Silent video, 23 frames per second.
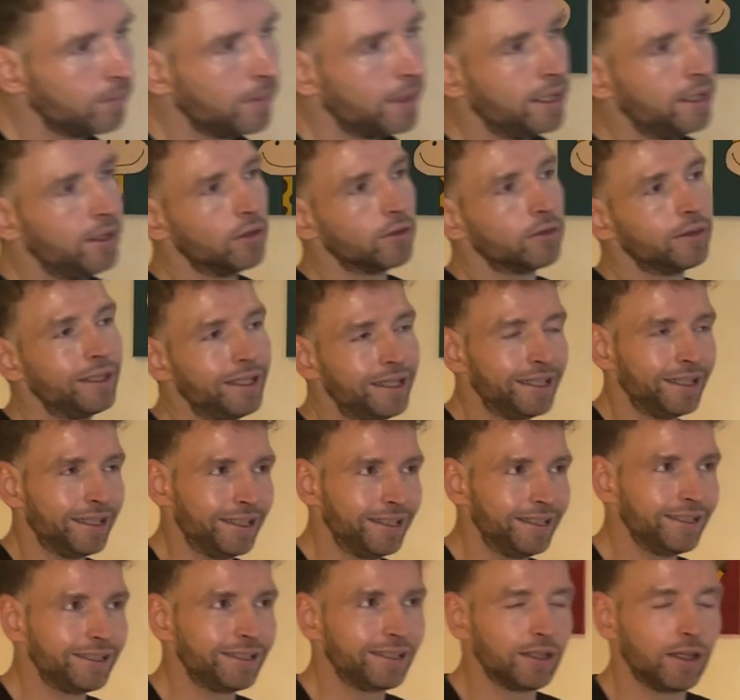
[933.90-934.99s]
many of
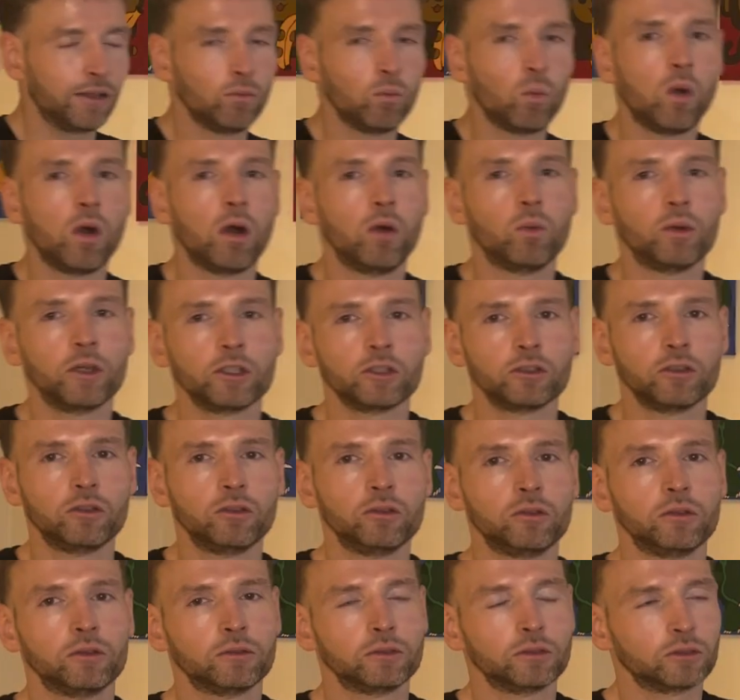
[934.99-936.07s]
these and why I want to
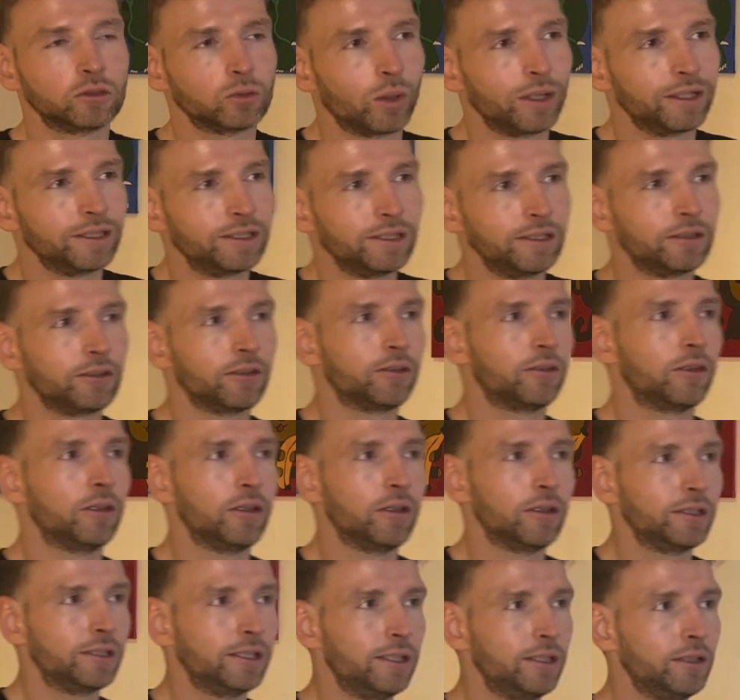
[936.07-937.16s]
do 20 to
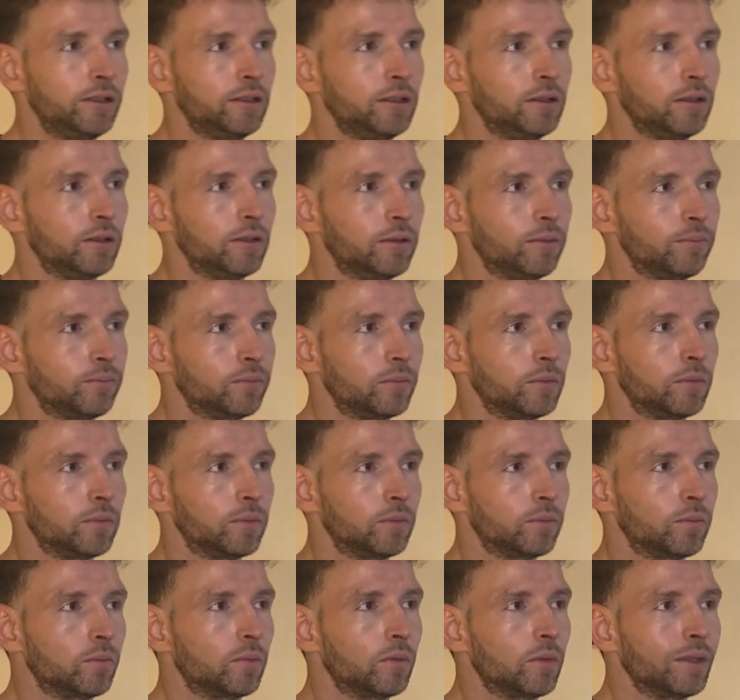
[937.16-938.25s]
30
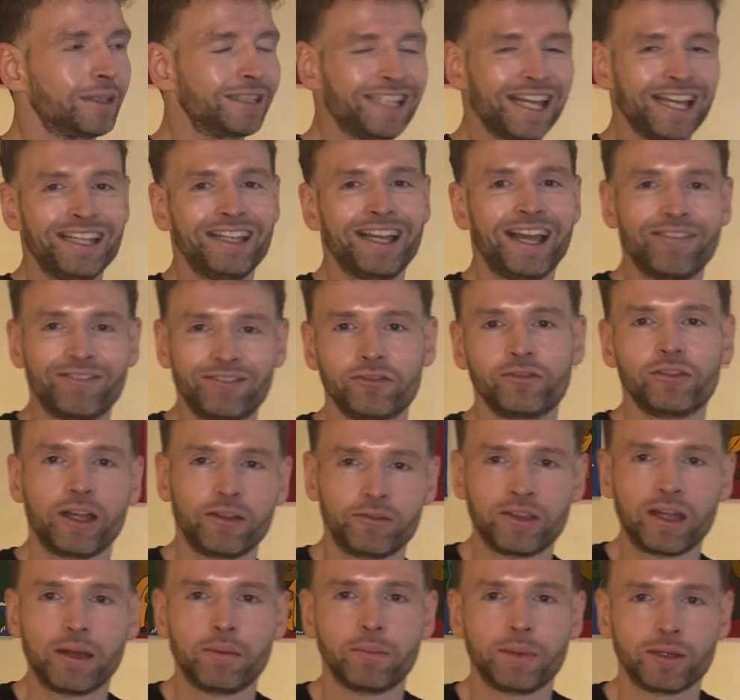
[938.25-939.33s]
have
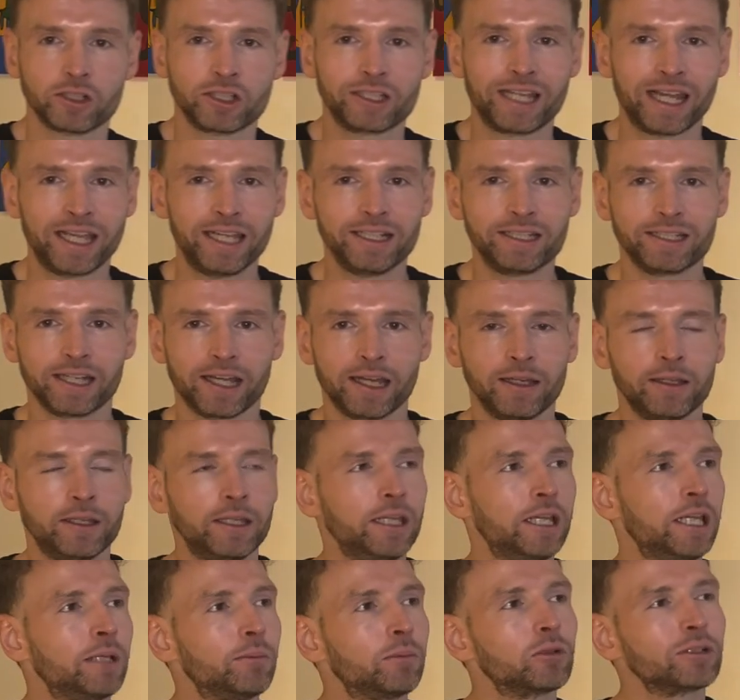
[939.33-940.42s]
that much data,
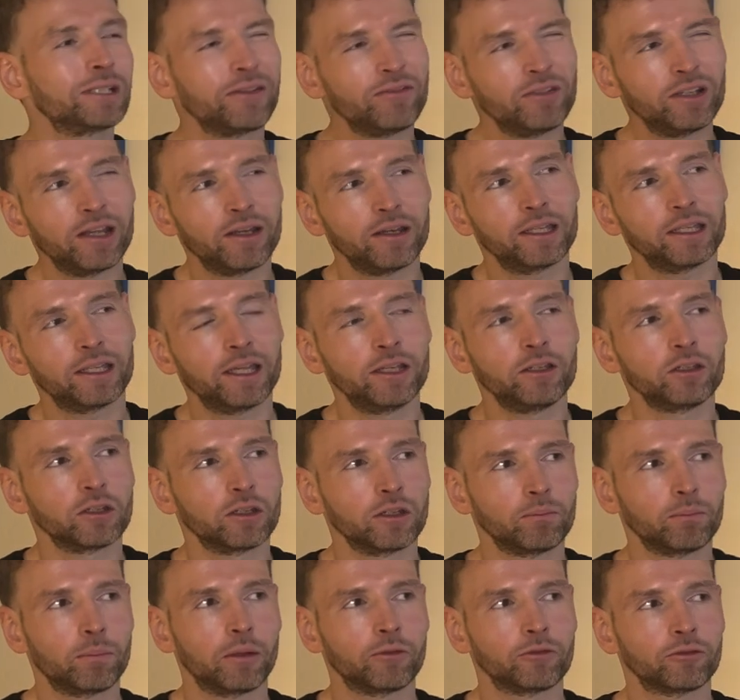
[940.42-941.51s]
because every now and again you're going
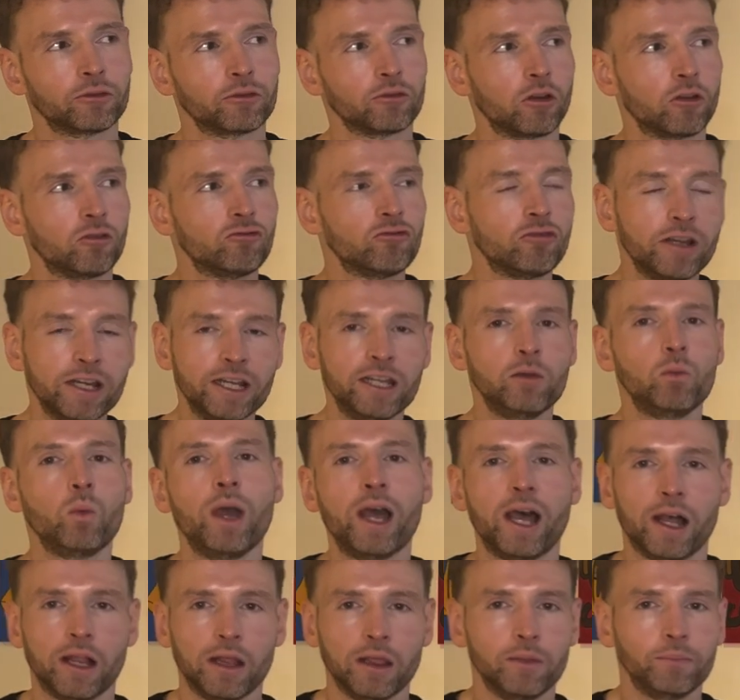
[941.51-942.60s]
to throw really
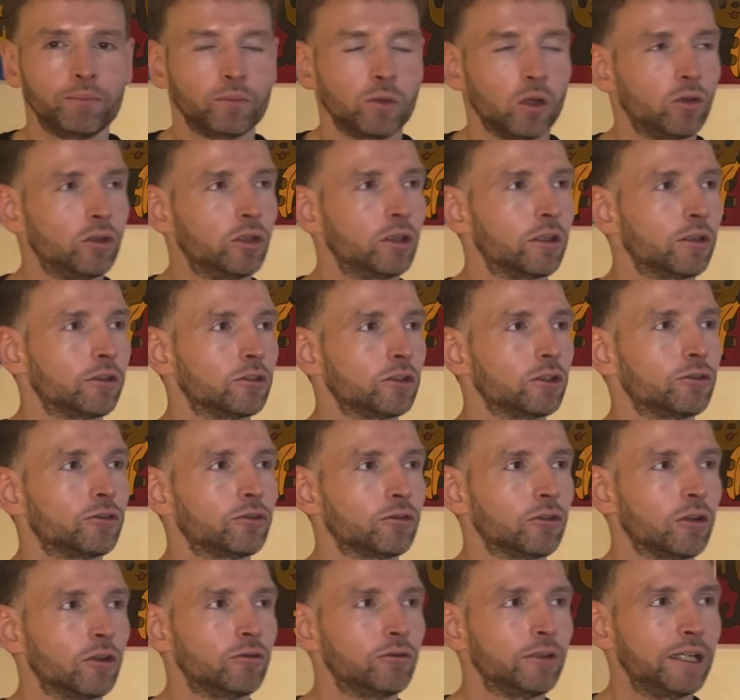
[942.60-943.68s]
well or you're going to just
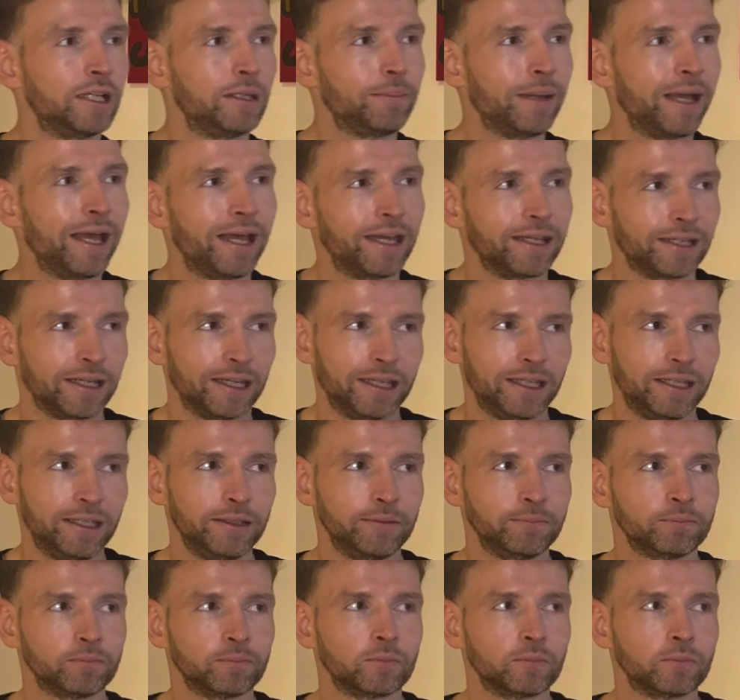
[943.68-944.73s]
throw really badly